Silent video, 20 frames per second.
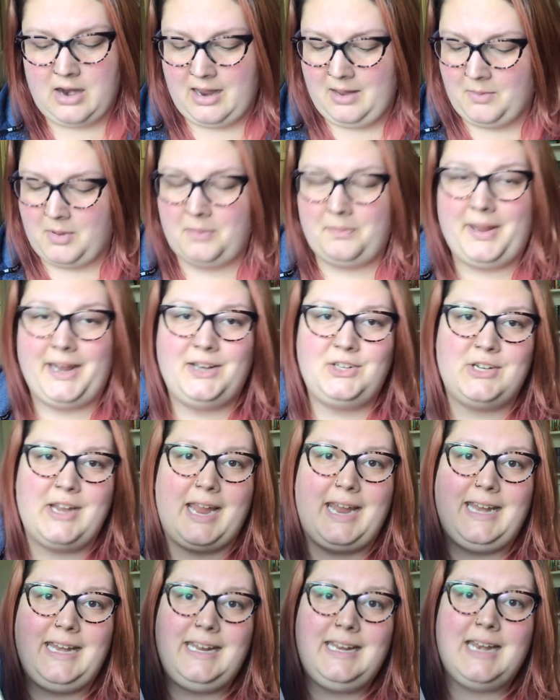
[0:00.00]
I am on page
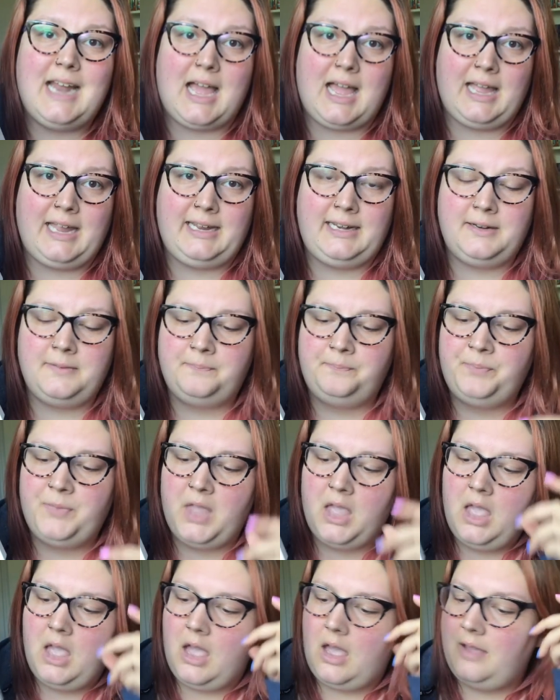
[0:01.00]
89
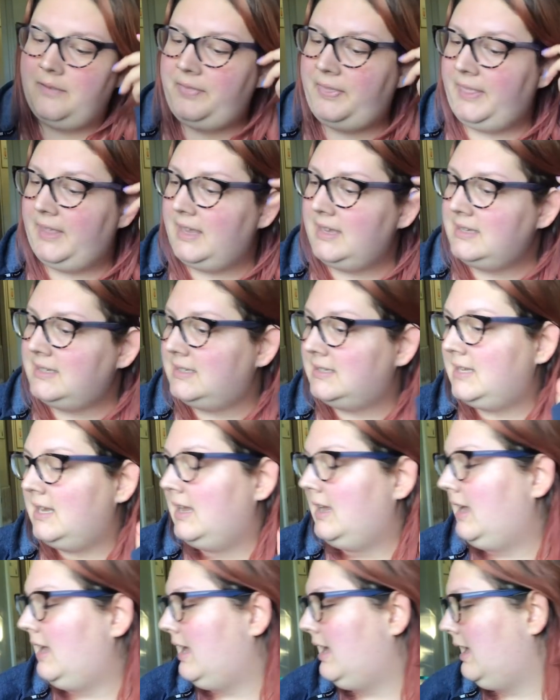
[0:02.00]
of this,
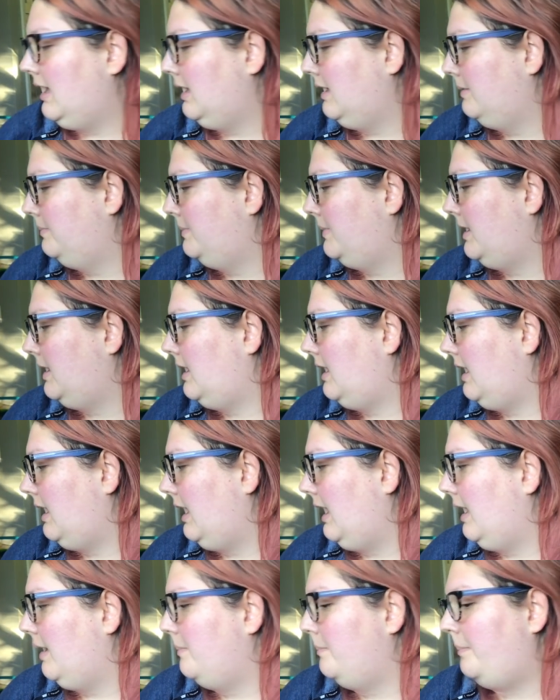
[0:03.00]
um,
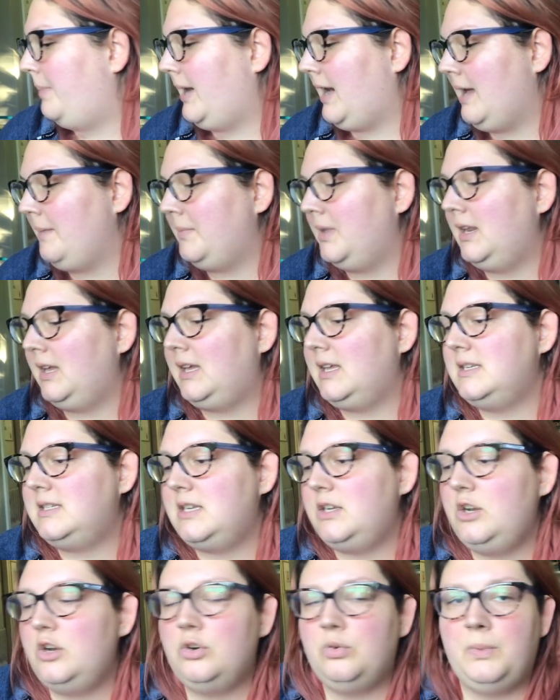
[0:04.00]
but I'm going to
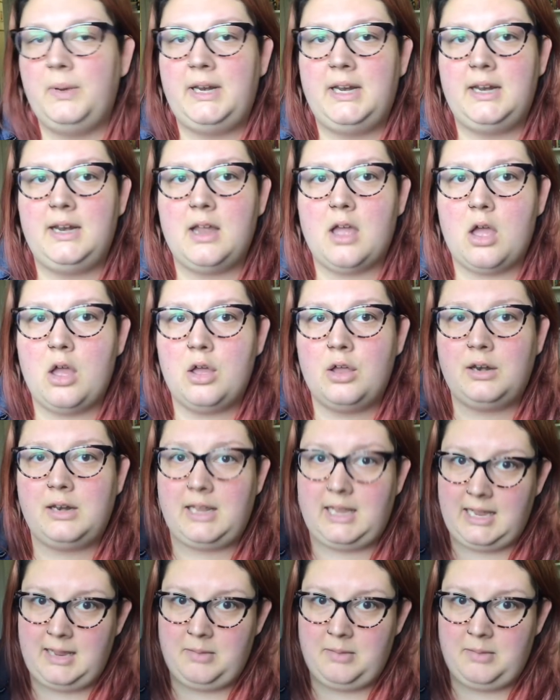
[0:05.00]
continue to read it on